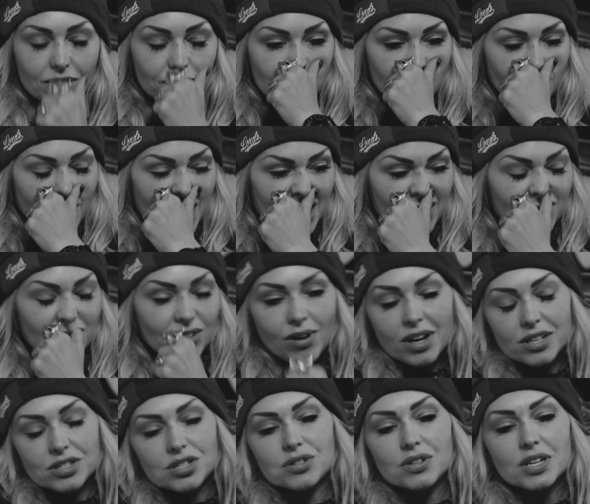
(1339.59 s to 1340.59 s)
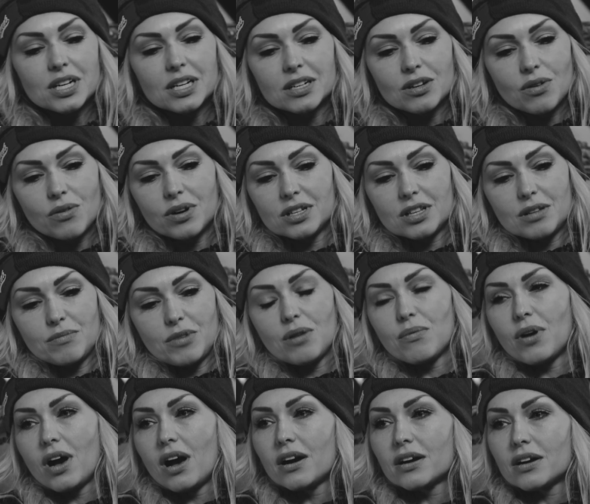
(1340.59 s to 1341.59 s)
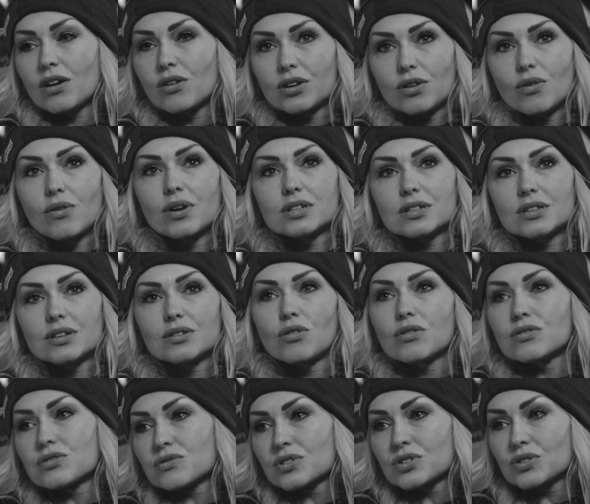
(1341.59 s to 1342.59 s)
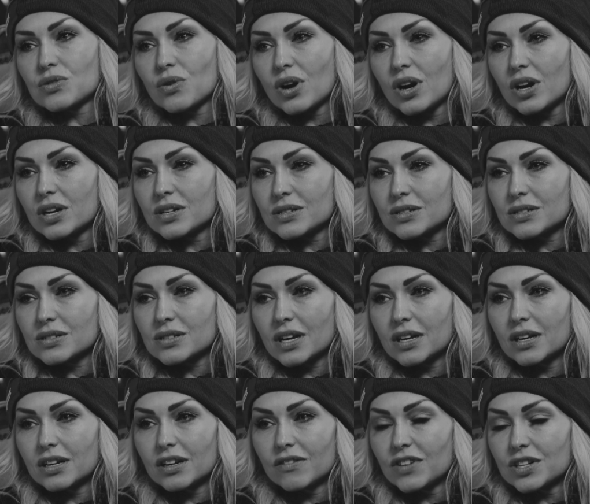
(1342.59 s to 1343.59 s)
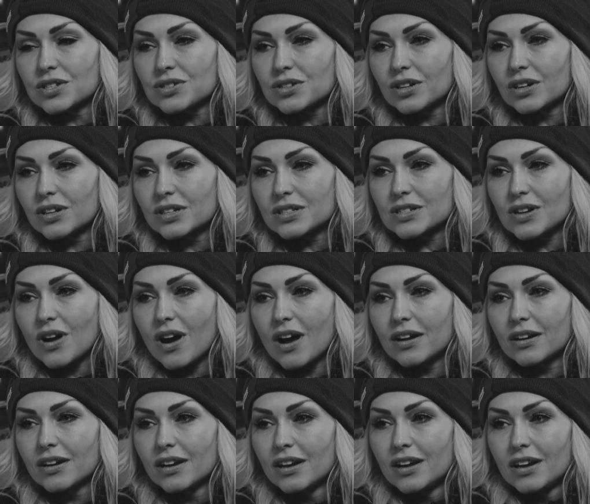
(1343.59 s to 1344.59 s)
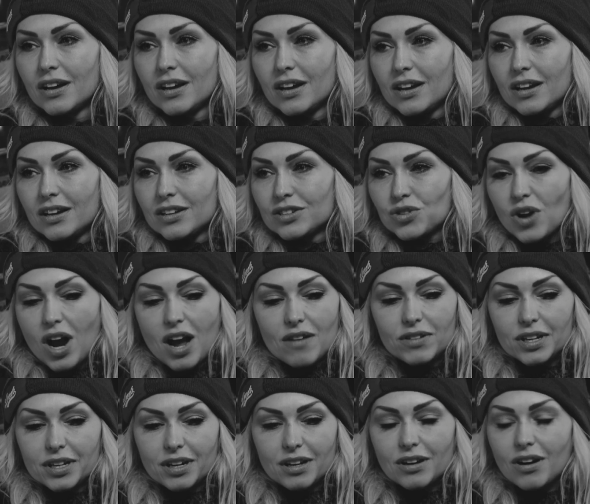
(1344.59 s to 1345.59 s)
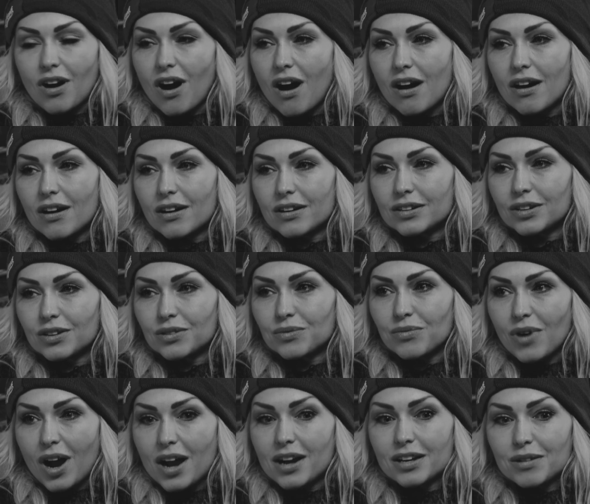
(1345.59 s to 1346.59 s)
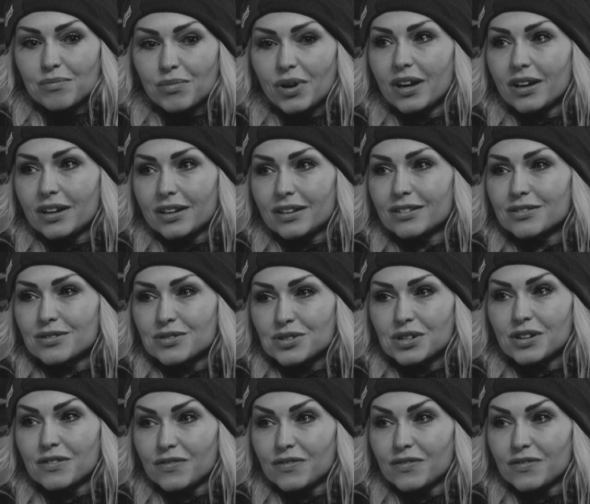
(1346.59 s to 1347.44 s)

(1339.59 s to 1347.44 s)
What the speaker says: if you ride street, going to the mailbox or going to the grocery store, it's like an adventure. It's not traveling in a car, you're riding a bike, there's an